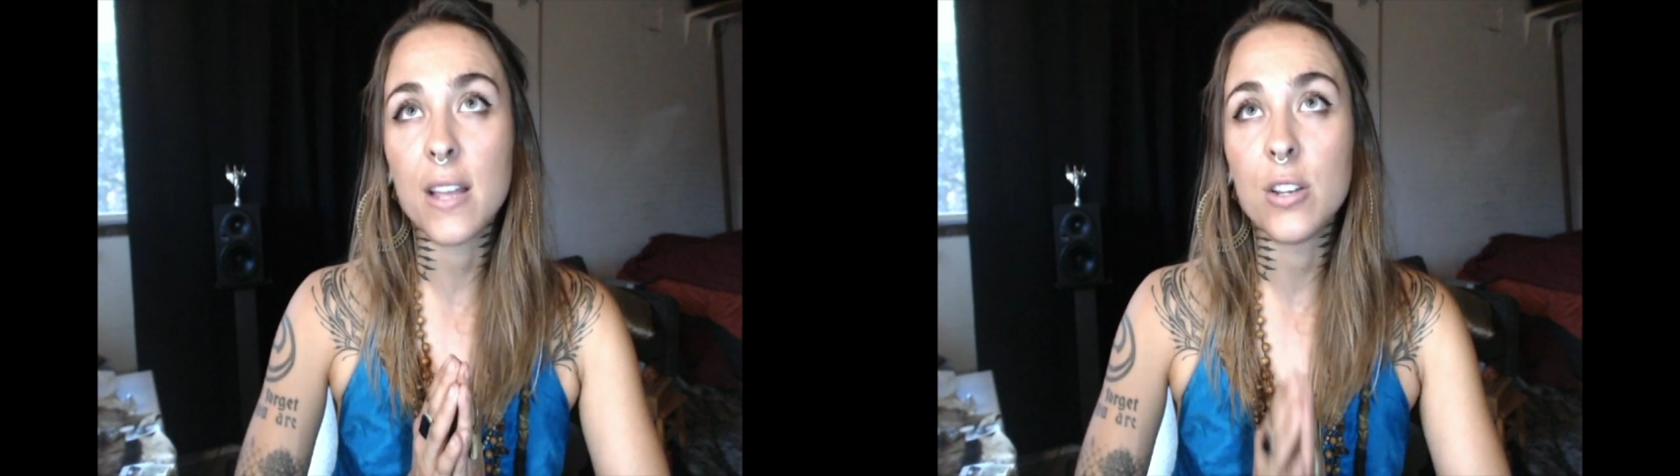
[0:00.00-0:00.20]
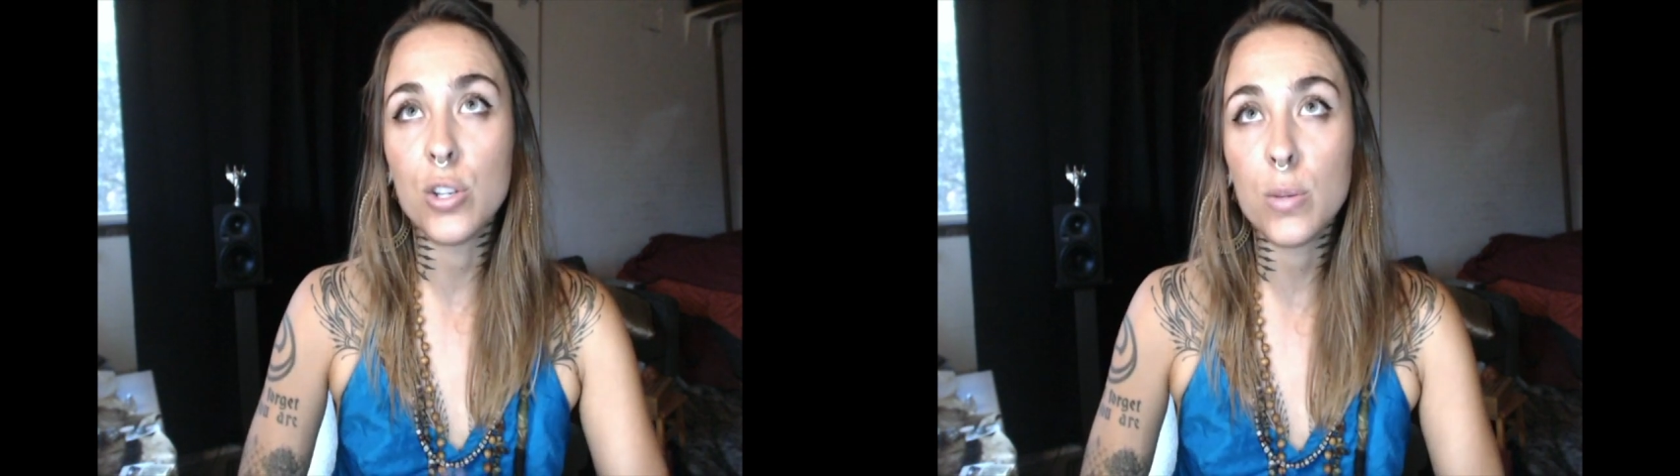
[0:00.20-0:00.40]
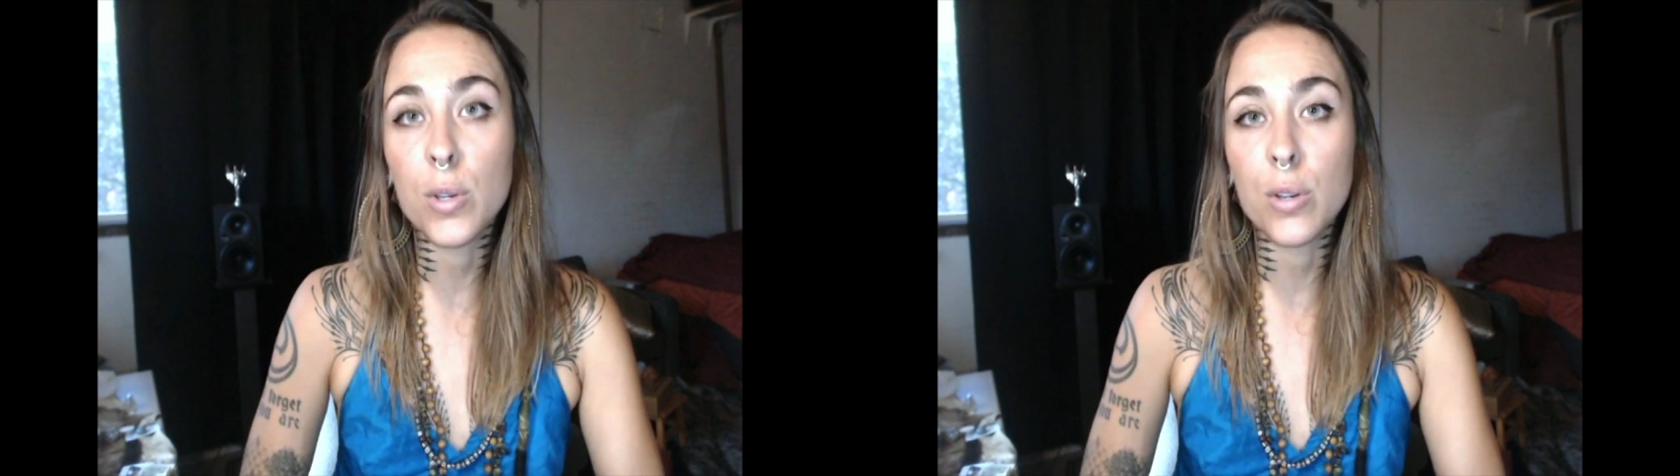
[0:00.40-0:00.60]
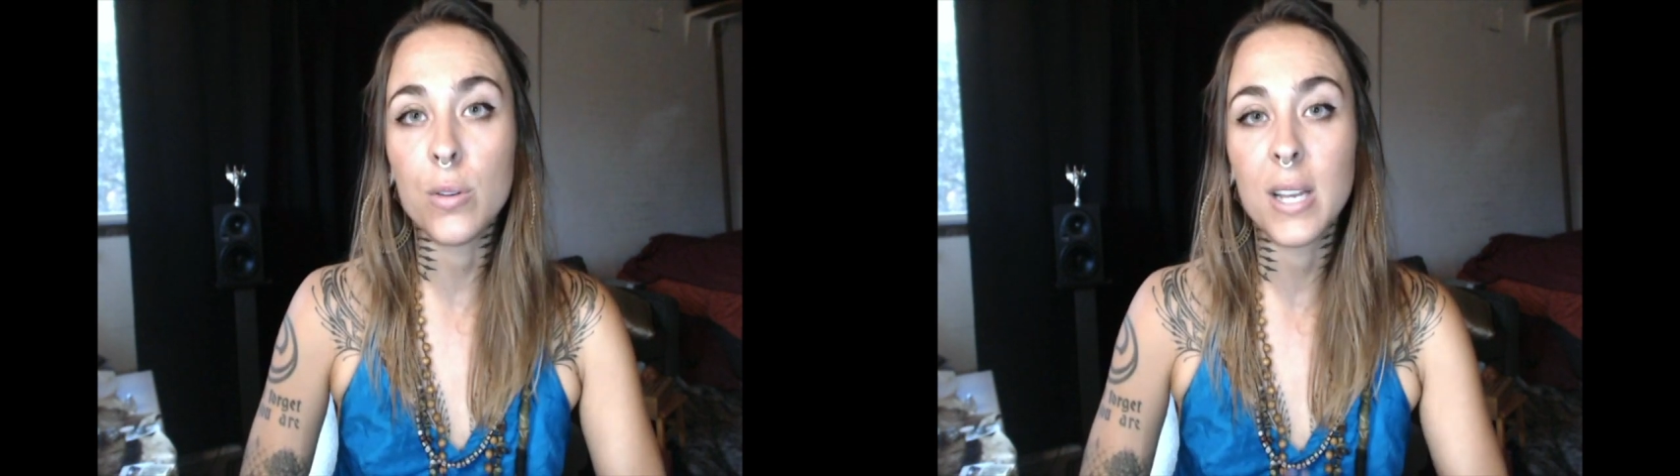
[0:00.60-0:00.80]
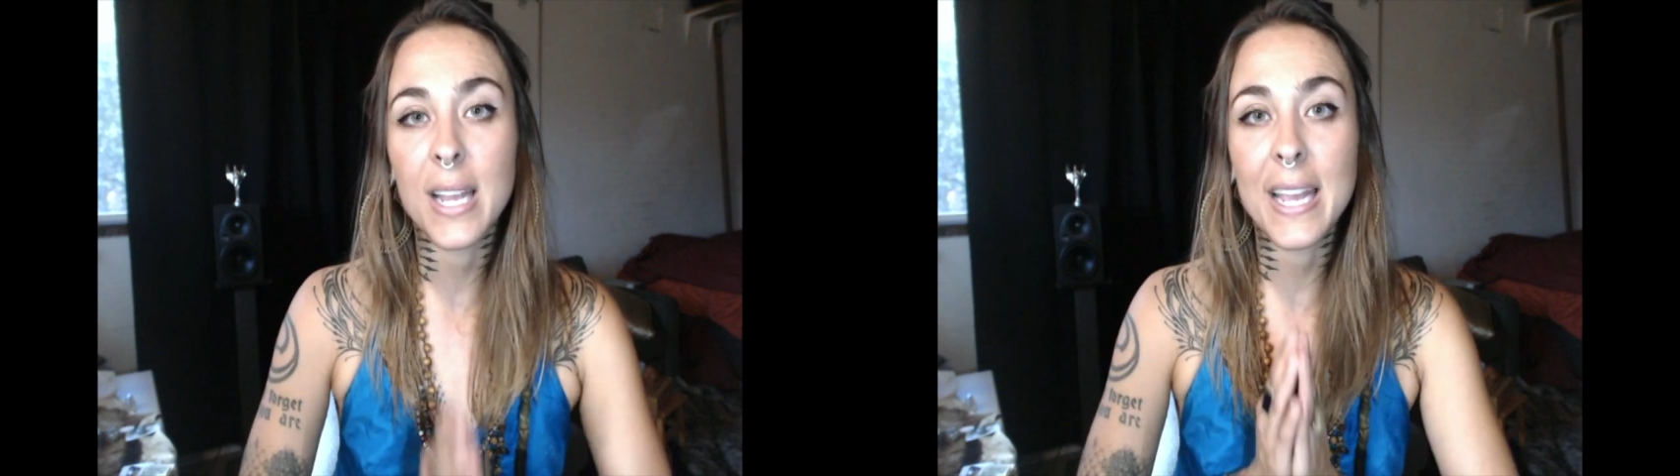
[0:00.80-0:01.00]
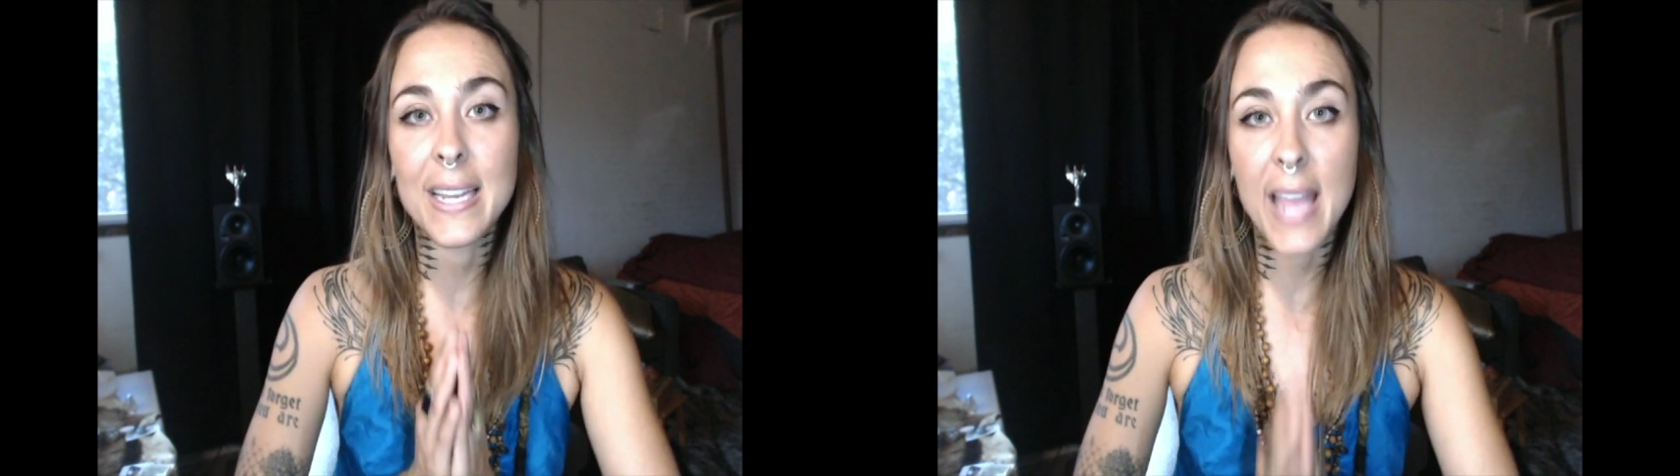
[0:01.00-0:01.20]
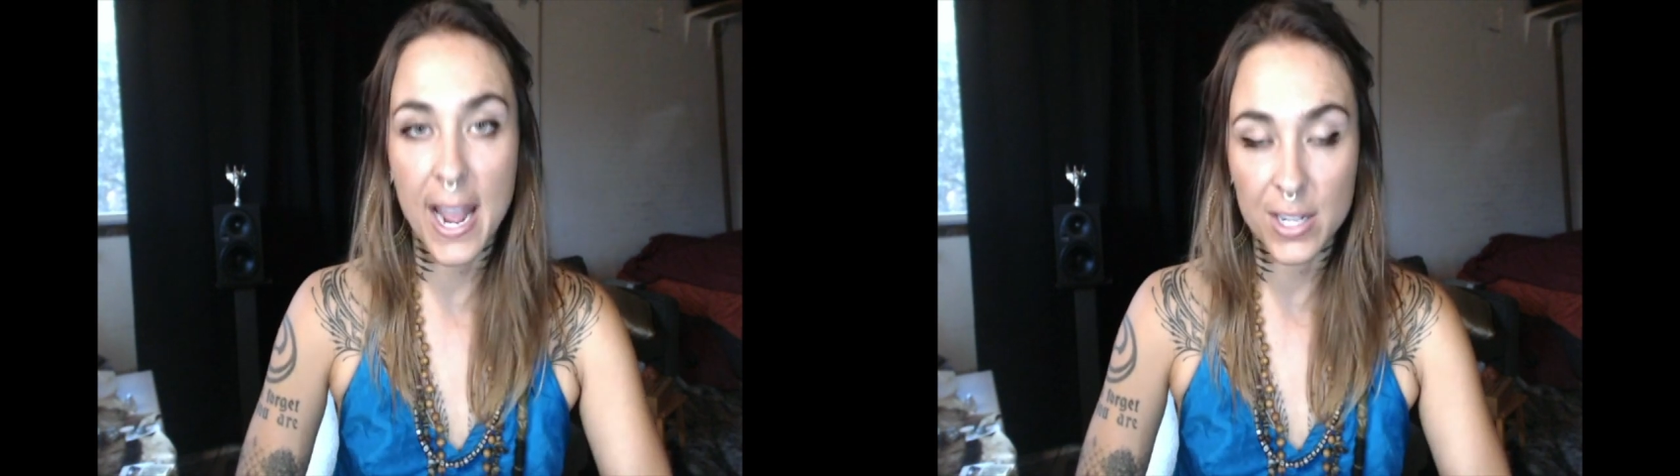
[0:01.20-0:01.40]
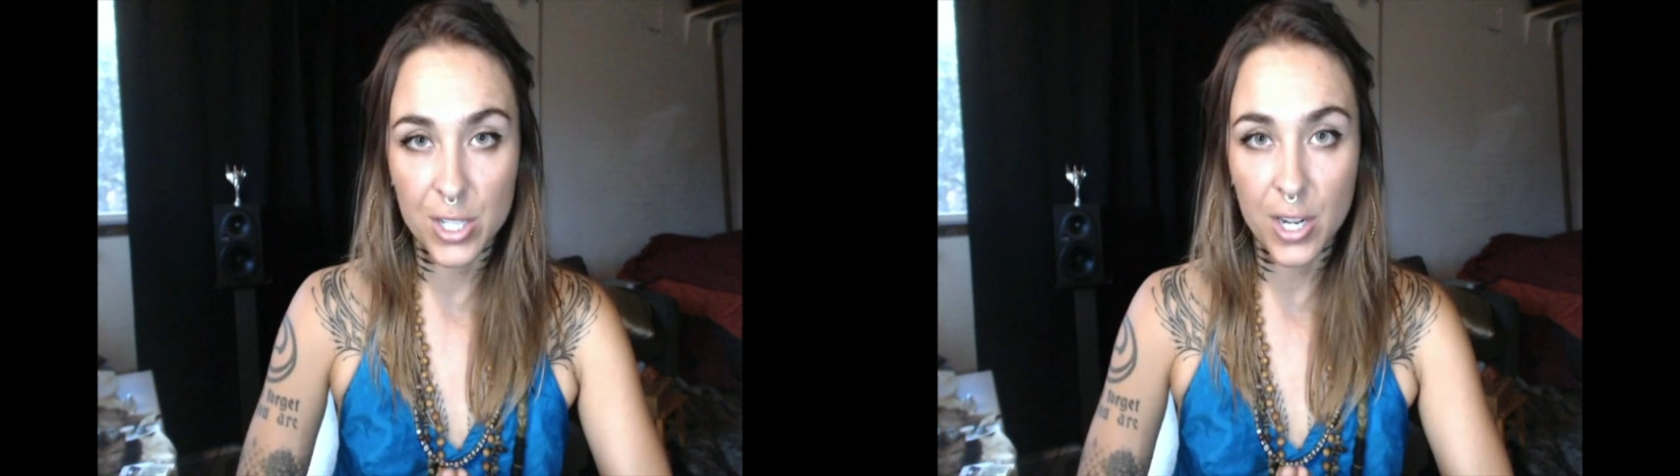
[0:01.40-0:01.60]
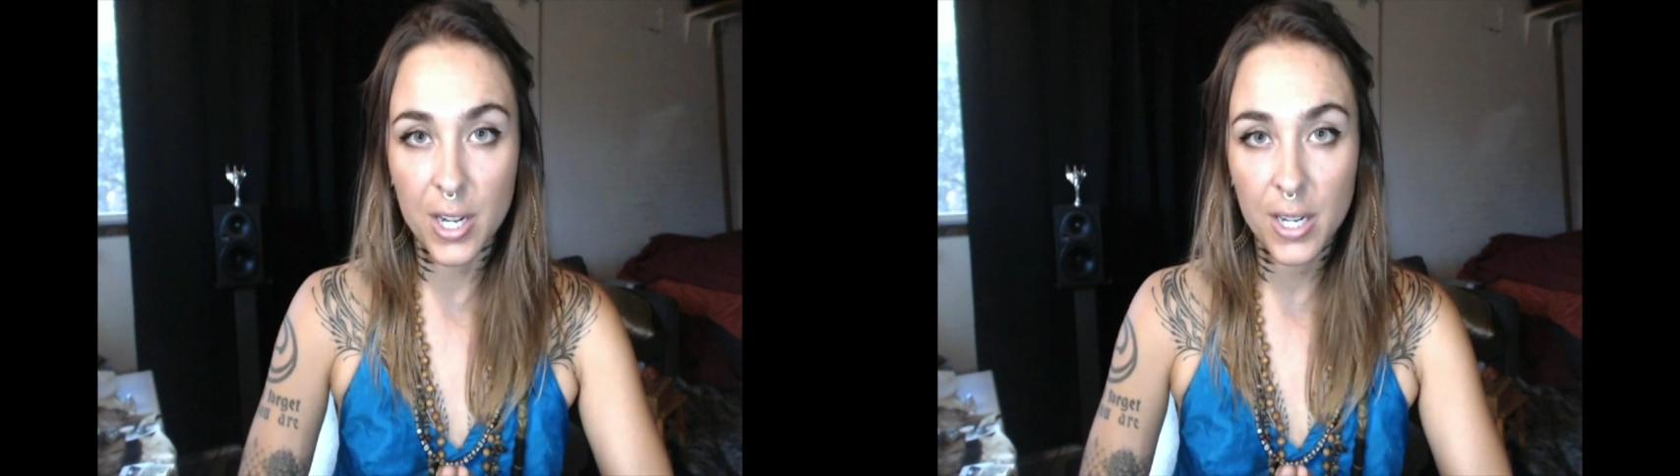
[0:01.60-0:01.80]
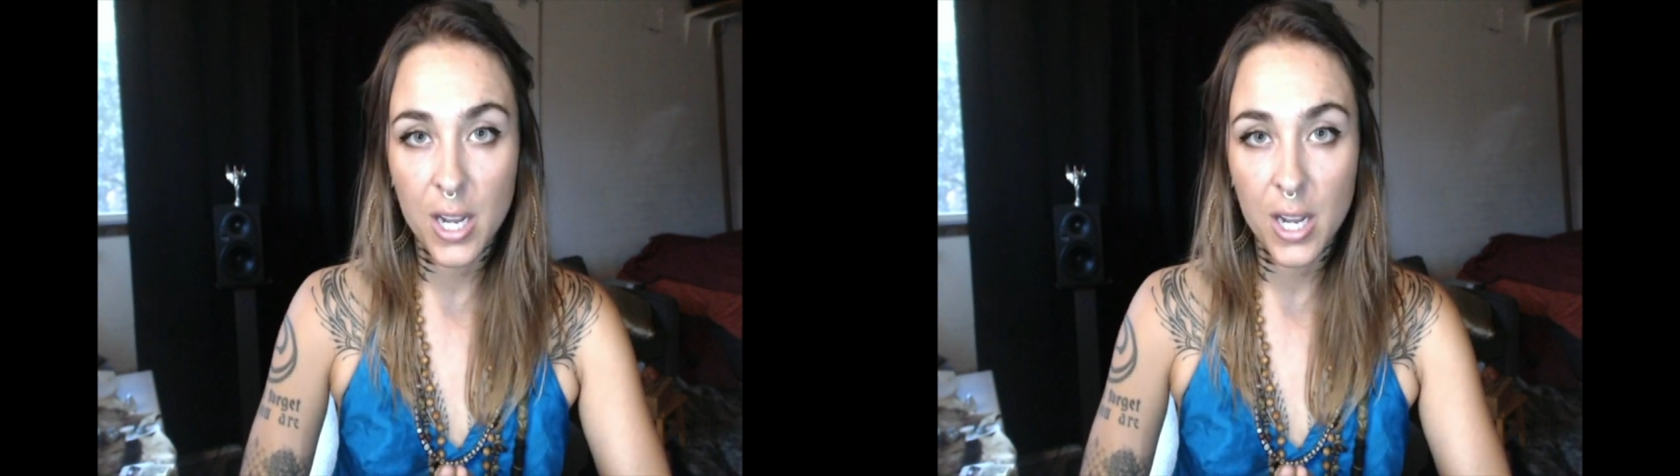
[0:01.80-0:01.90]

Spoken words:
new moon in Cancer,